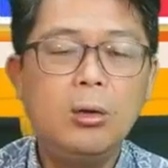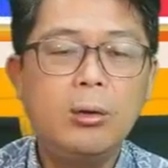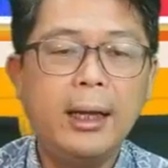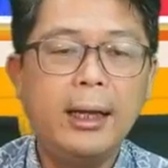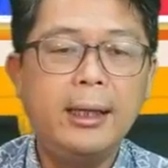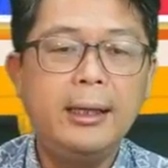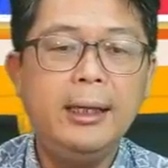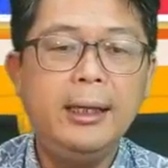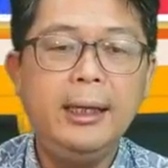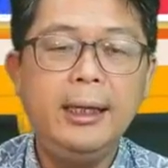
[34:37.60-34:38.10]

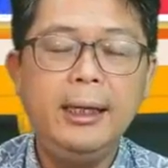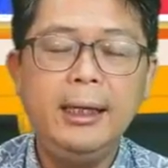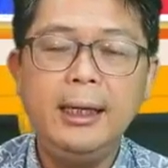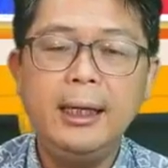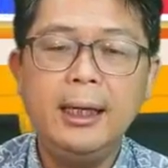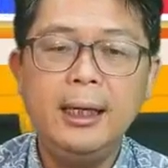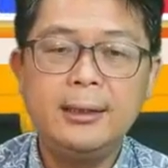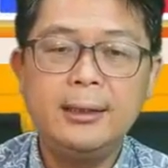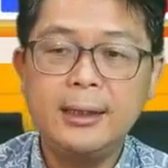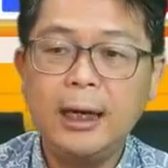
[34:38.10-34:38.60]
Learn to look
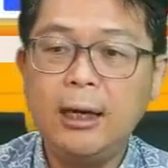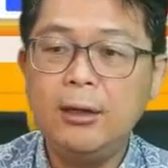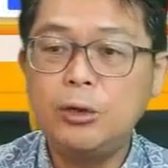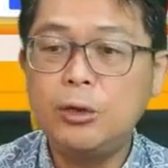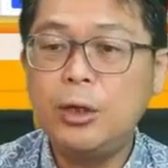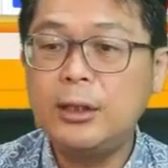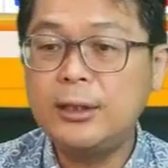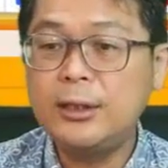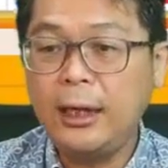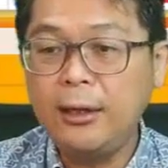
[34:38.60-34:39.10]
at
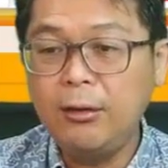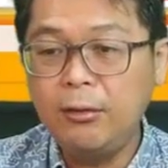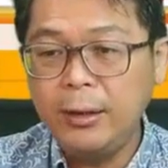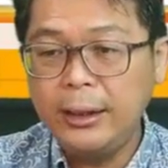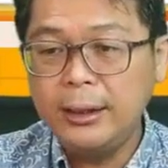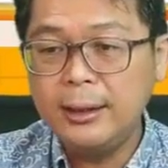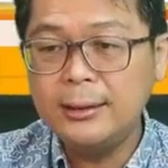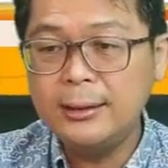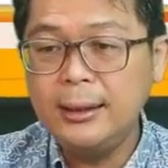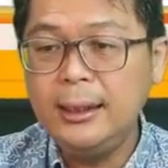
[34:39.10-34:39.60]
the sign
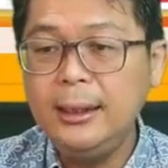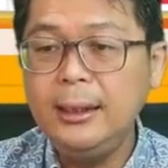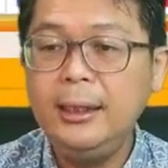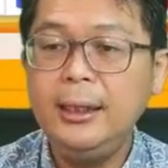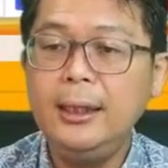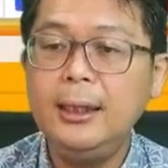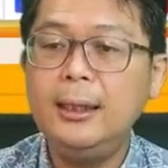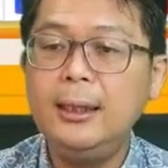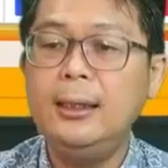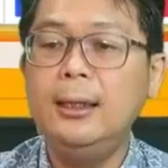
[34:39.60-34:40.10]
of strength, sign of
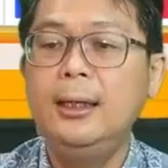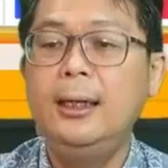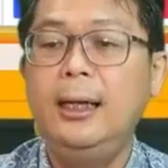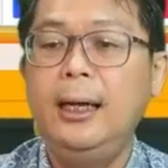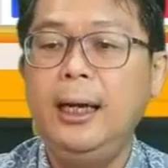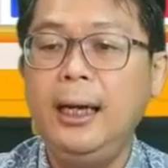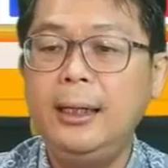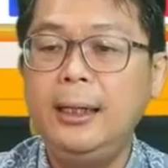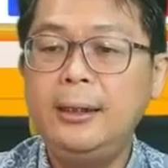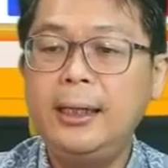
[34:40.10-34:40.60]
weakness in
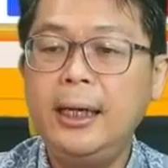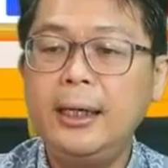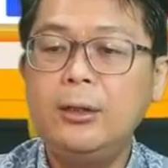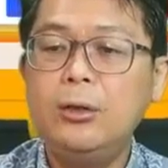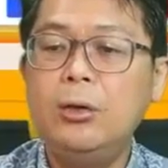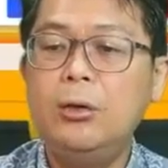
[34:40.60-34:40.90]
here,